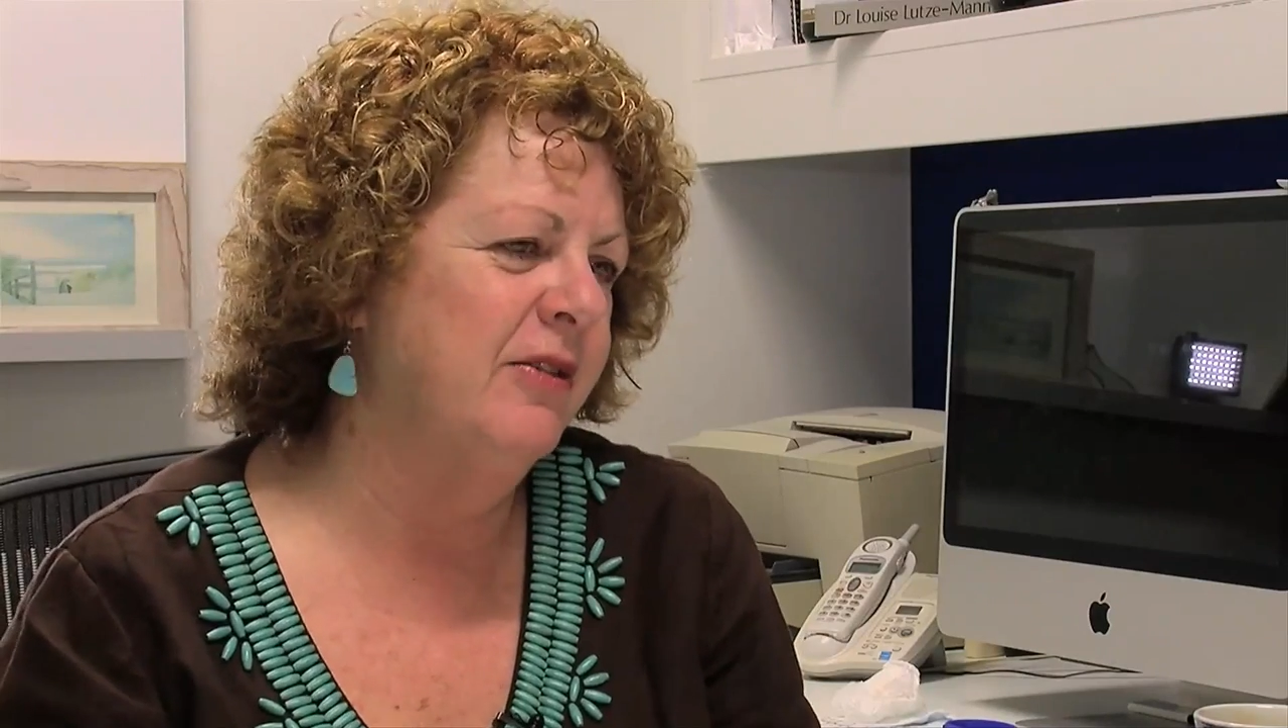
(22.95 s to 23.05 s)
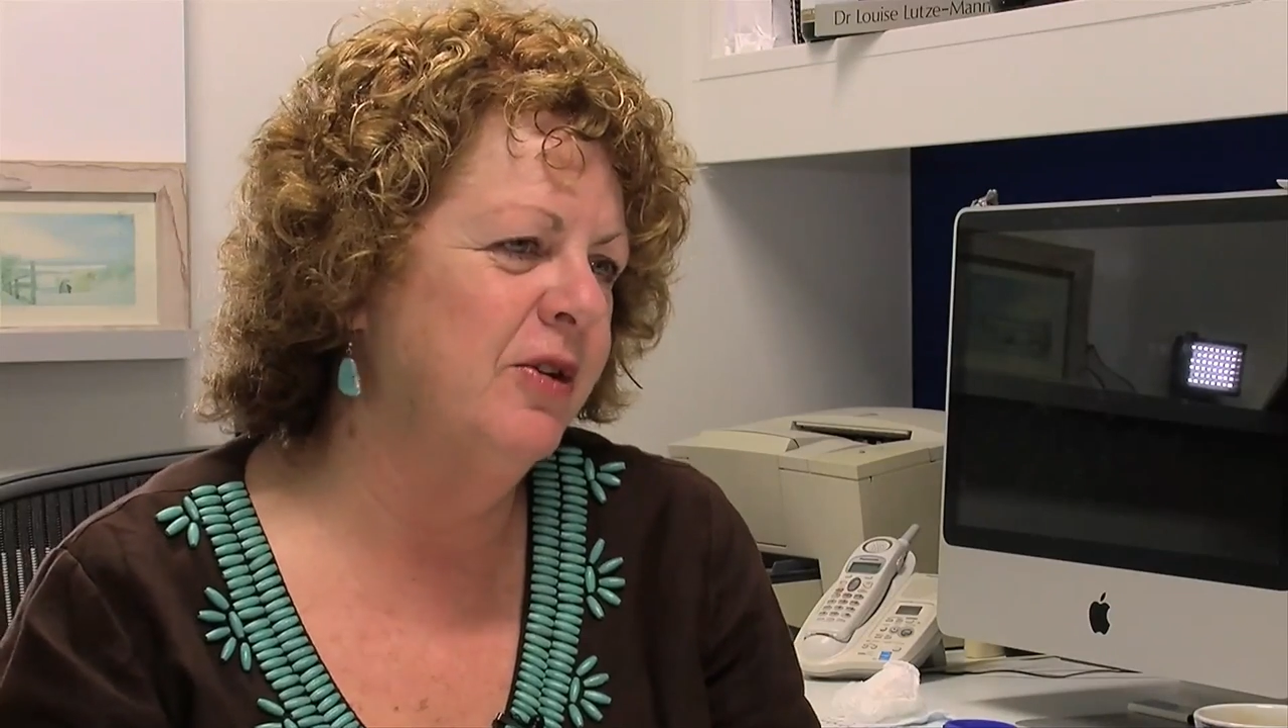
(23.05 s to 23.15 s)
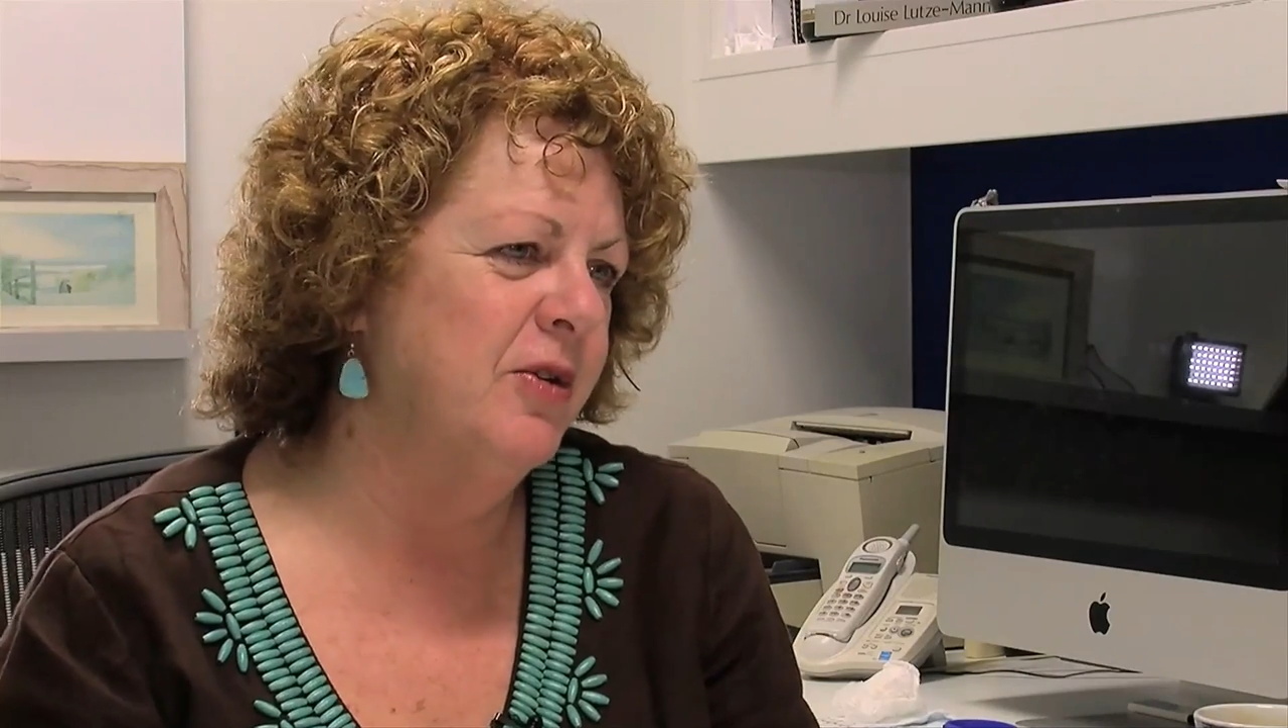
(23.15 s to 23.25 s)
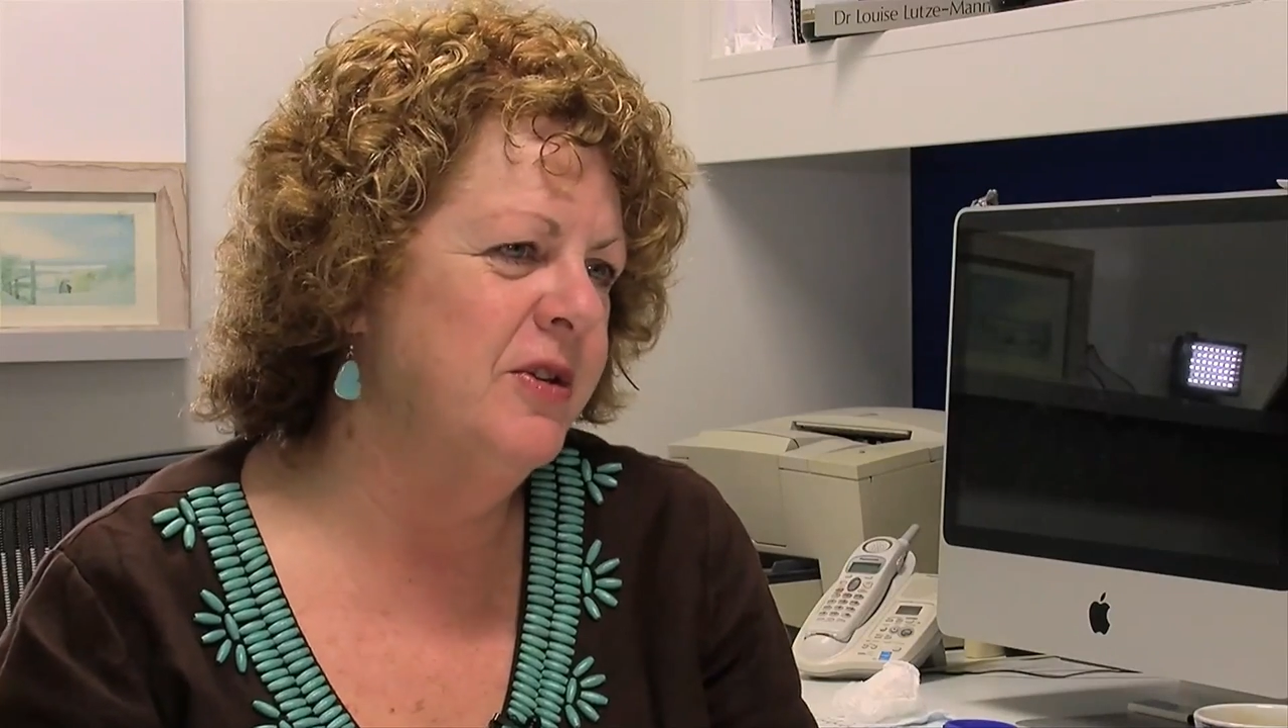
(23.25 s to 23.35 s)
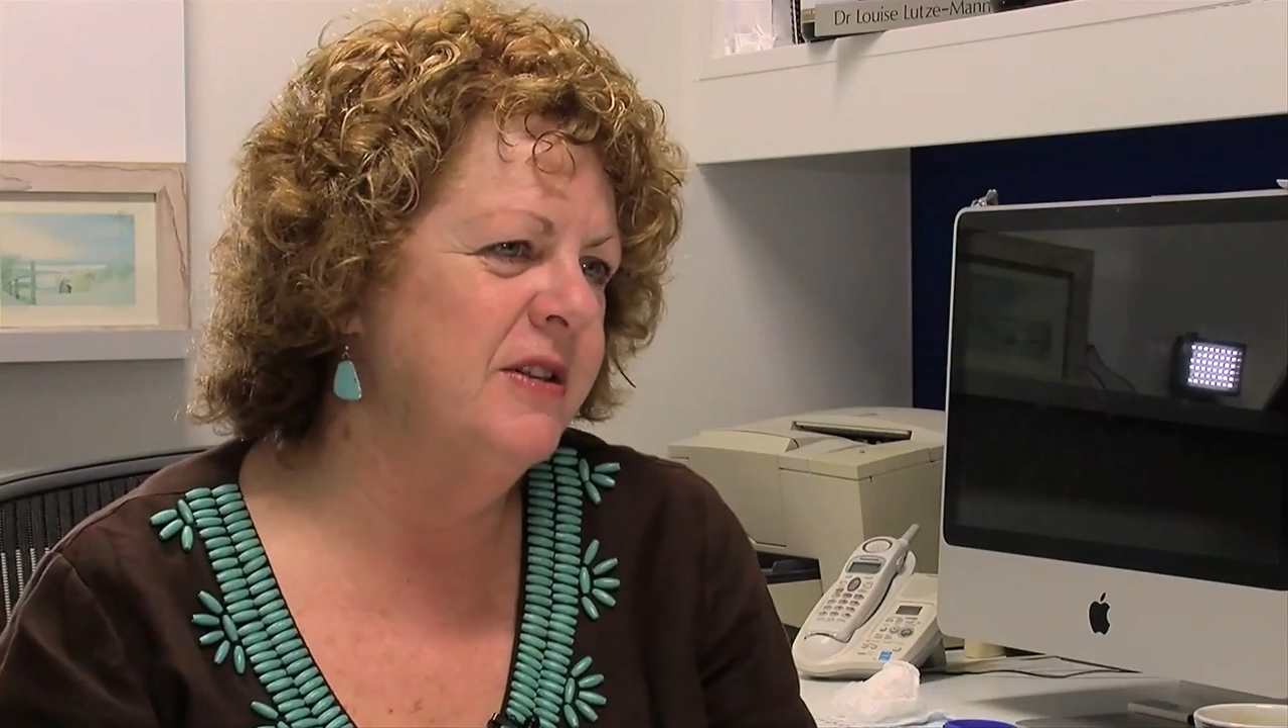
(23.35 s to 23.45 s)
of
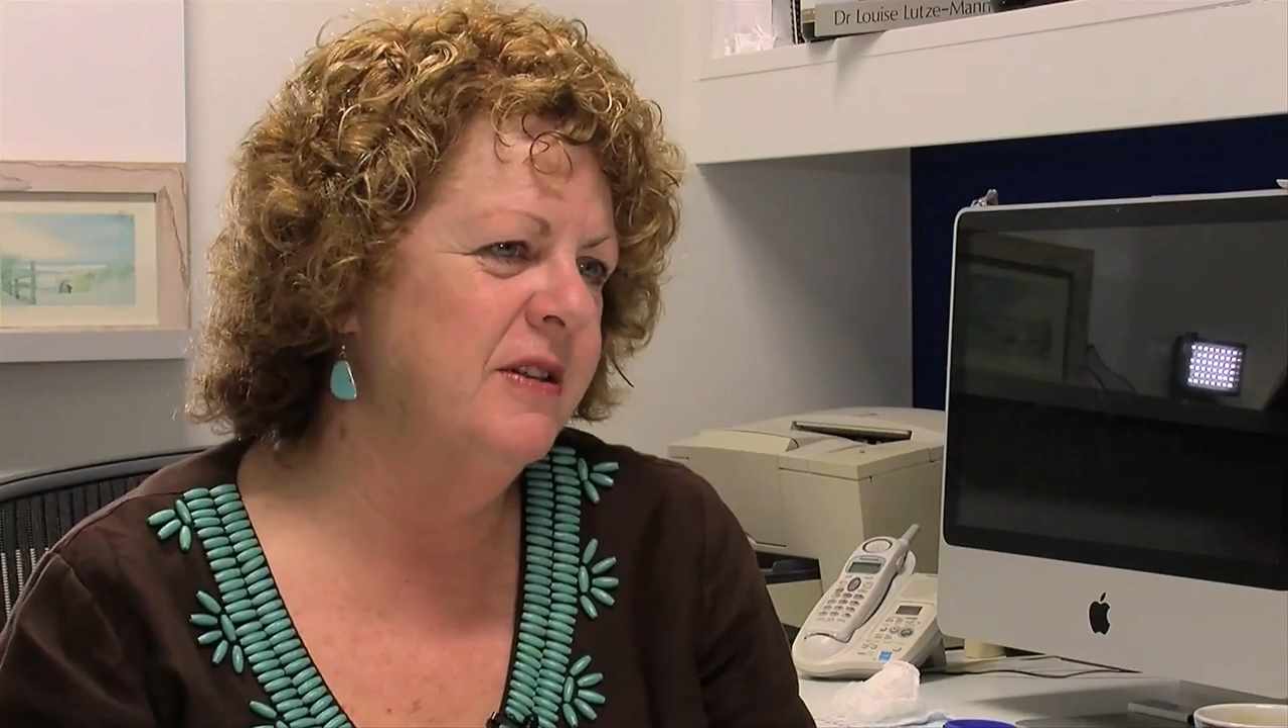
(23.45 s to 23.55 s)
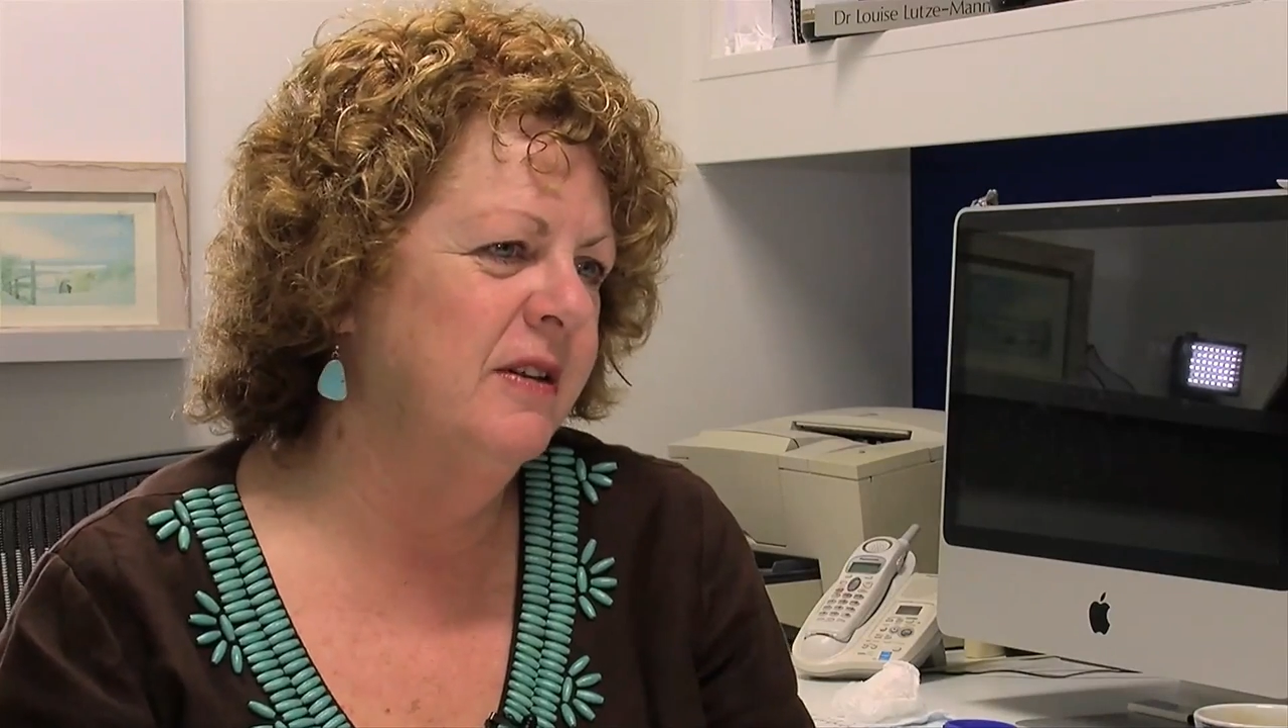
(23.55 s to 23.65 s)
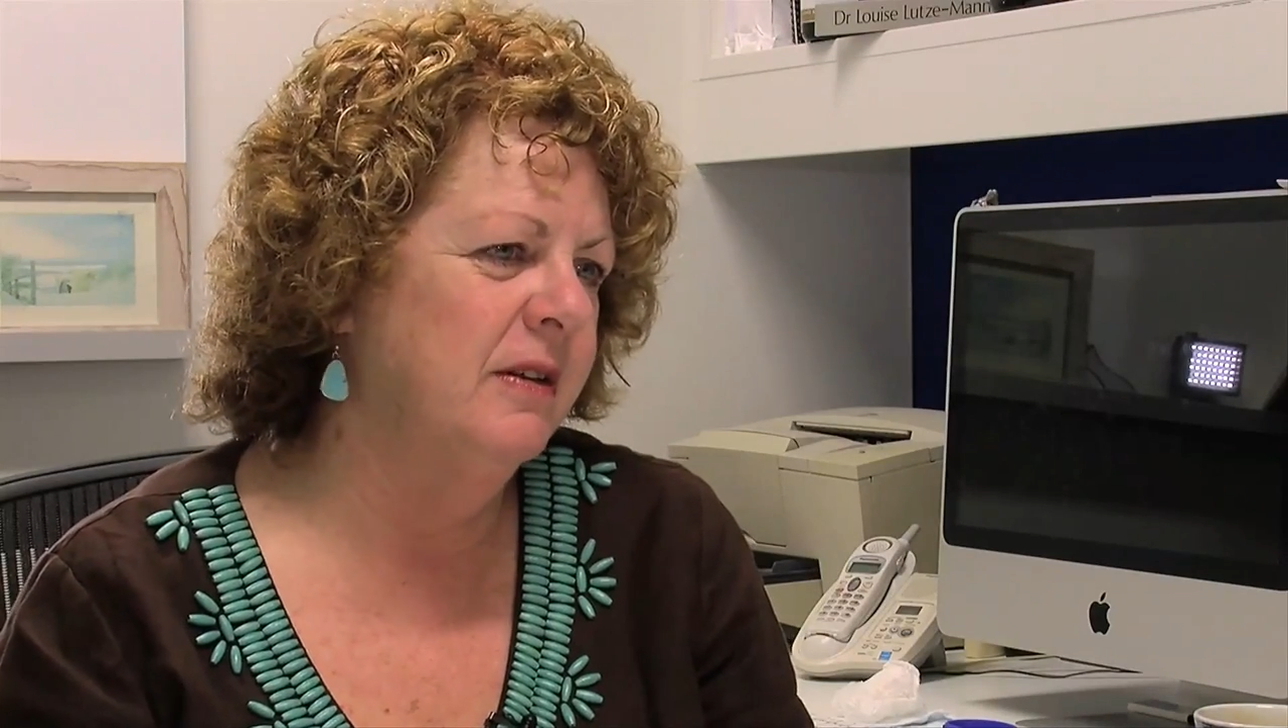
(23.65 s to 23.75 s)
course.